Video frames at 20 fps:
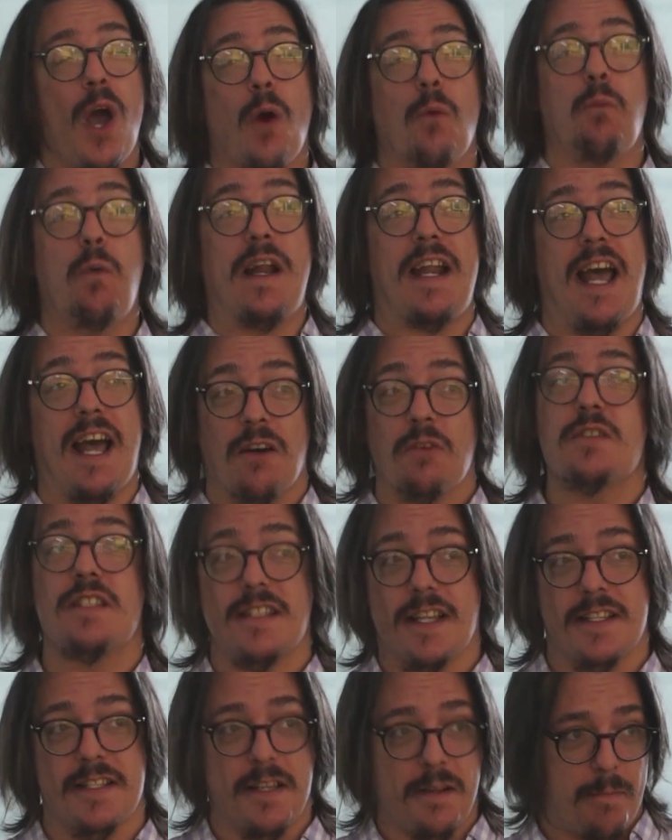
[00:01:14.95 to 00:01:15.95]
And what else
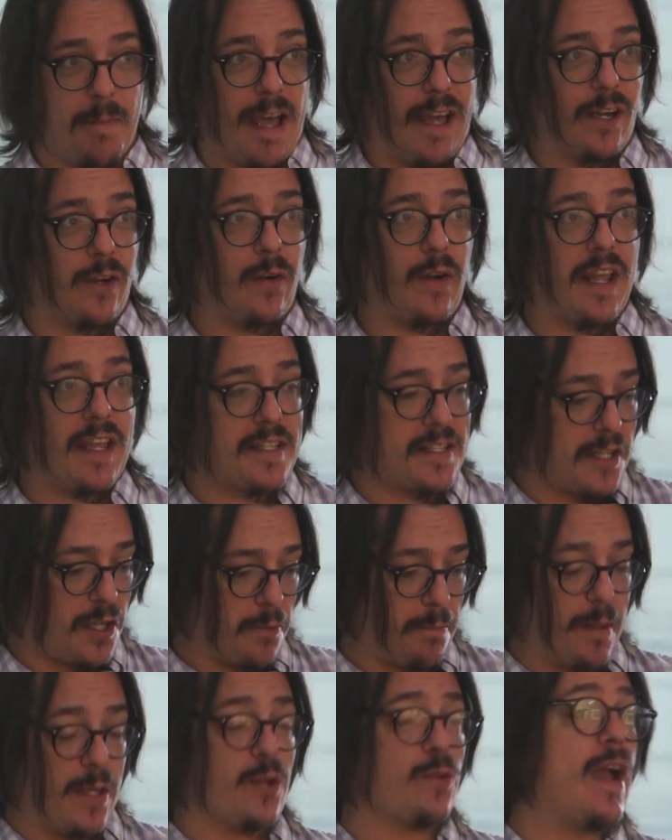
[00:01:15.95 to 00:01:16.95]
doesn't matter is it
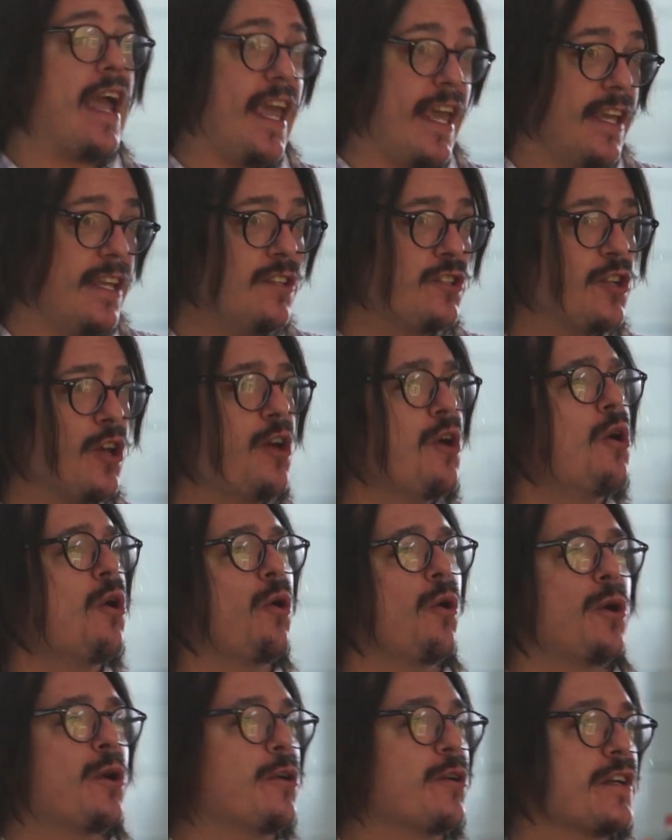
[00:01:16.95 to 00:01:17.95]
could be your age
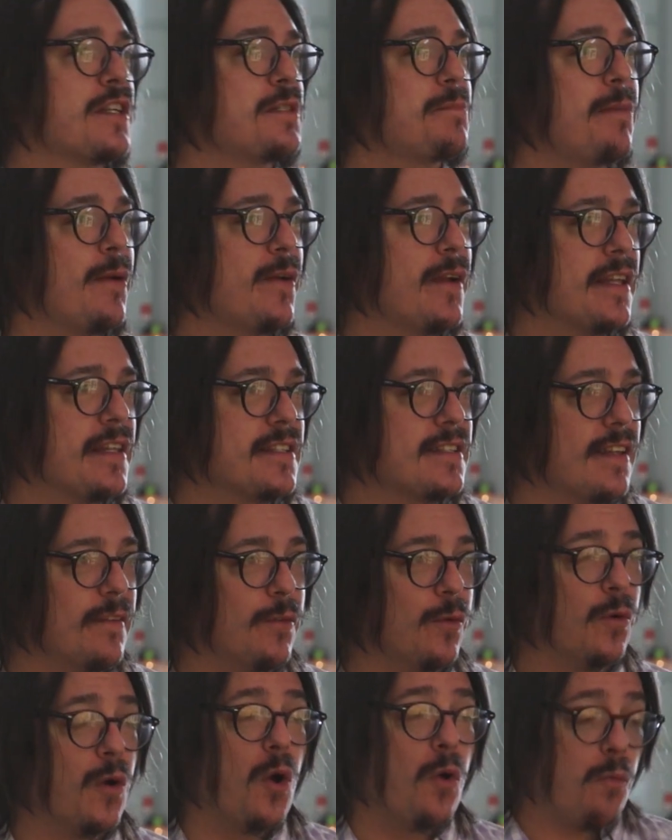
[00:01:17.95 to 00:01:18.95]
or your experience
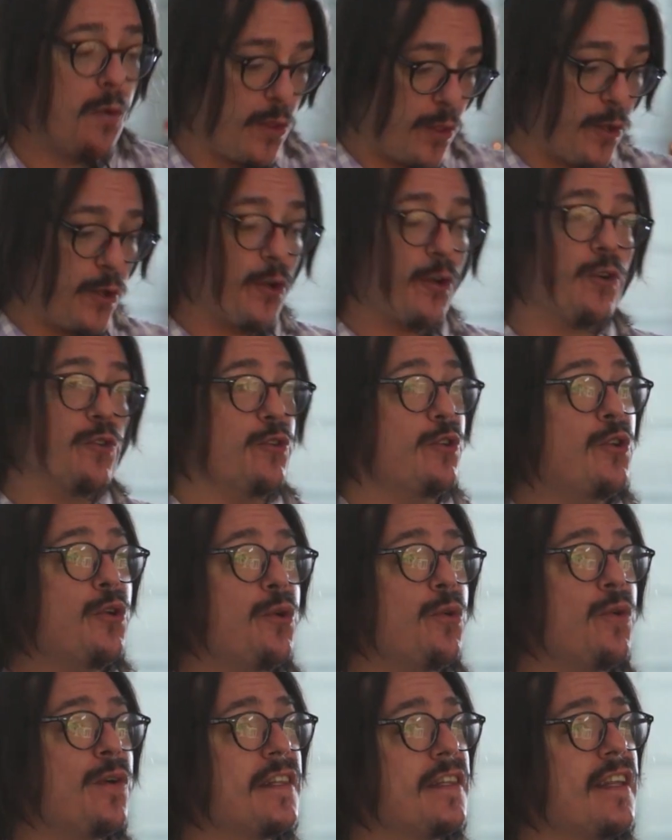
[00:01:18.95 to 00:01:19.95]
level. Whether you're
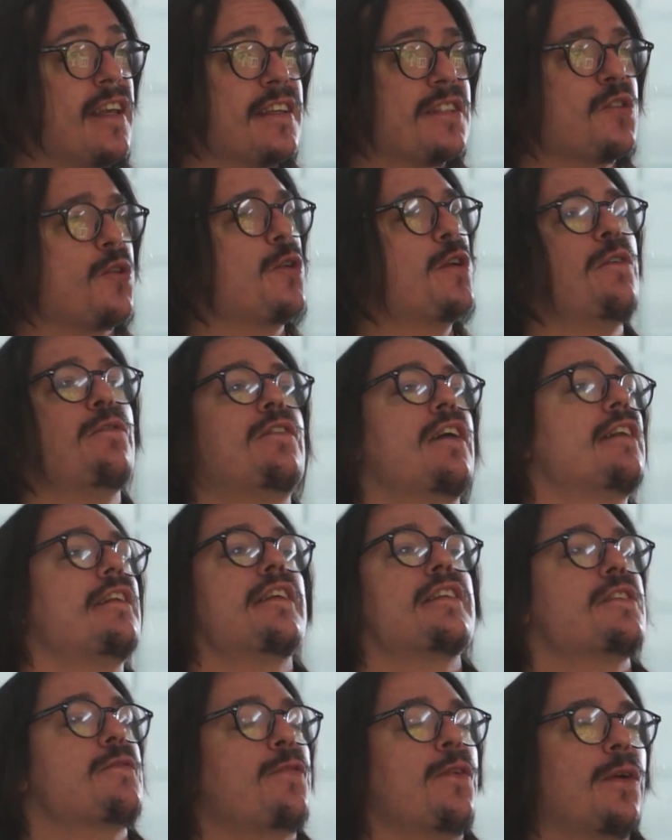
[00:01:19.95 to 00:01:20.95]
new at this or you've done
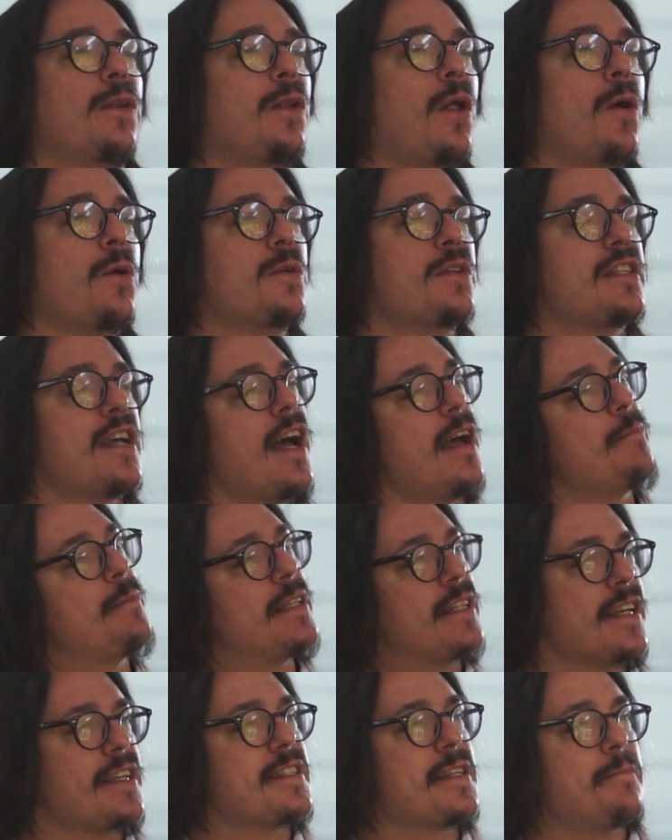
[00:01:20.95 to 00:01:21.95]
this for a long time,
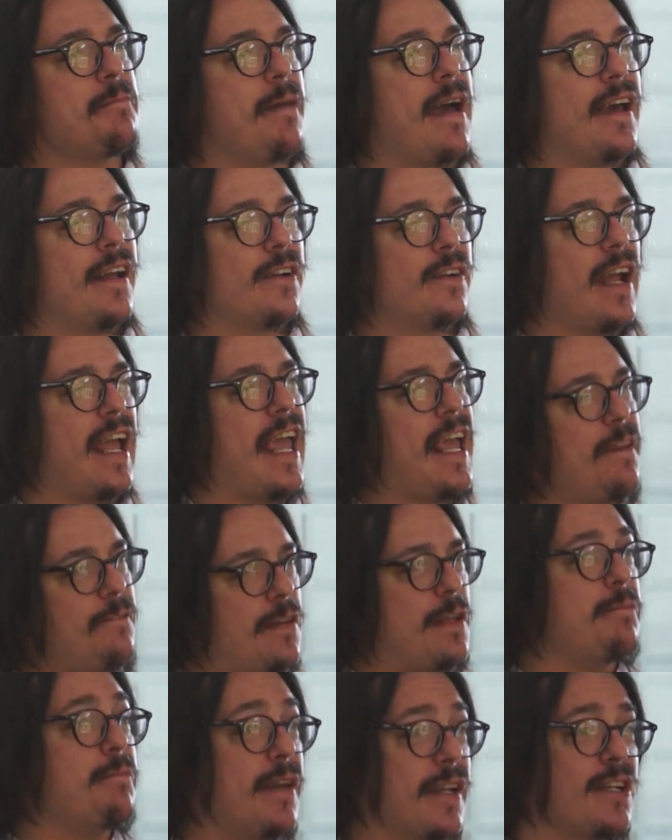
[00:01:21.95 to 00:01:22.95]
it doesn't matter.
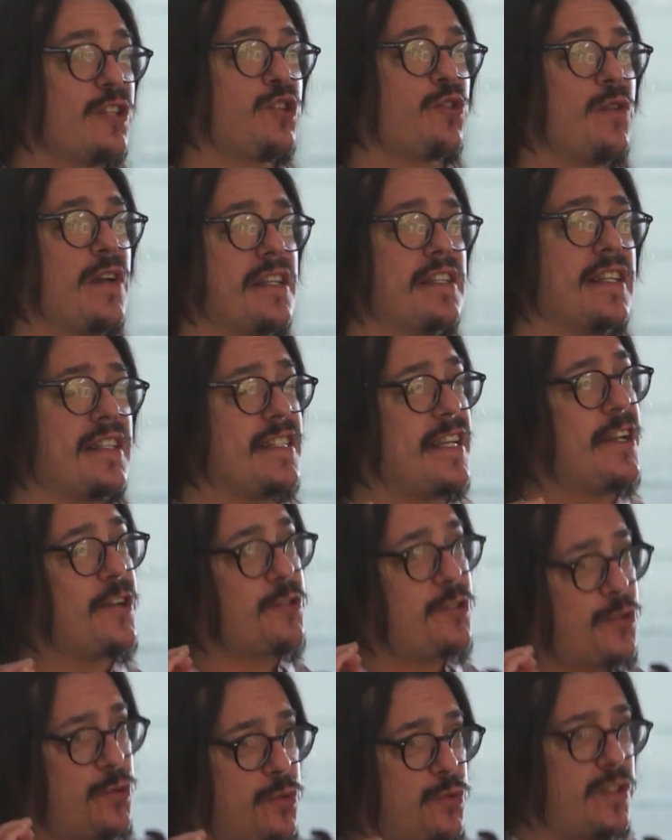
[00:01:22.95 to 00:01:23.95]
AV Ministries is
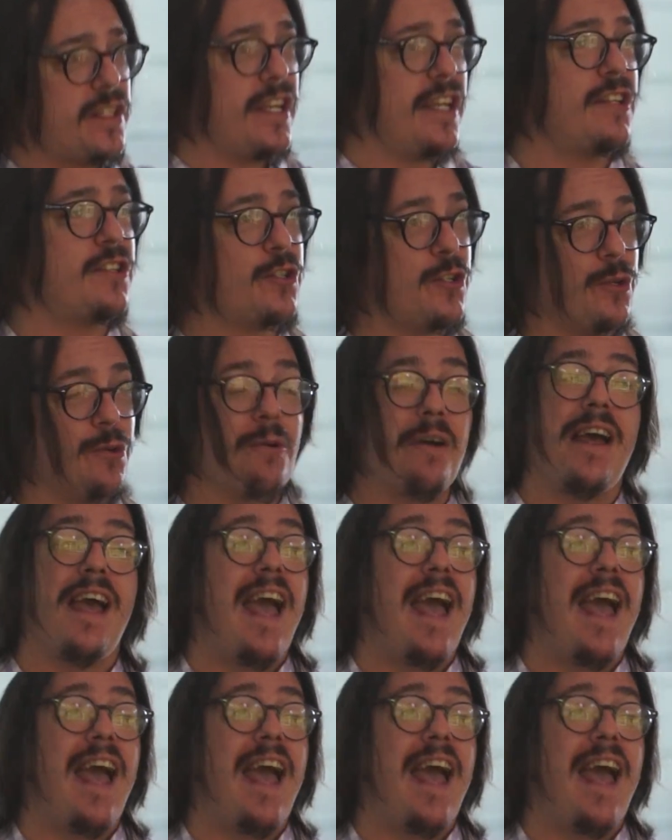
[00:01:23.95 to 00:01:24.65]
here to teach you.